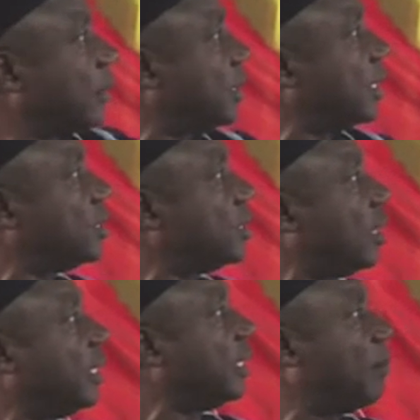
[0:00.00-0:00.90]
says
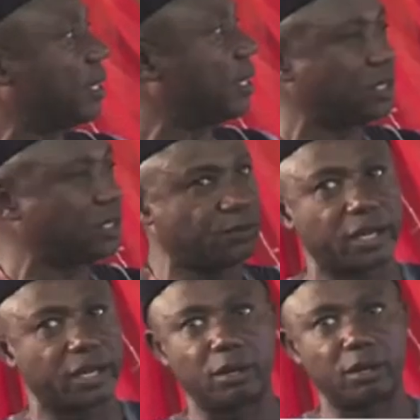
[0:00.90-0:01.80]
knowledge applications for
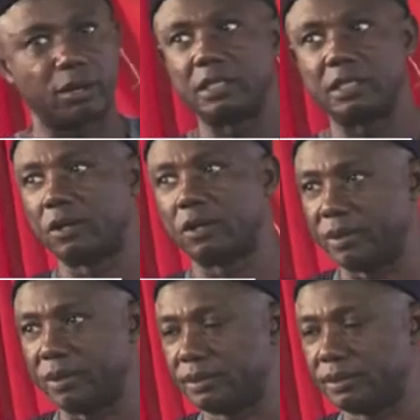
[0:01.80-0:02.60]
economic development.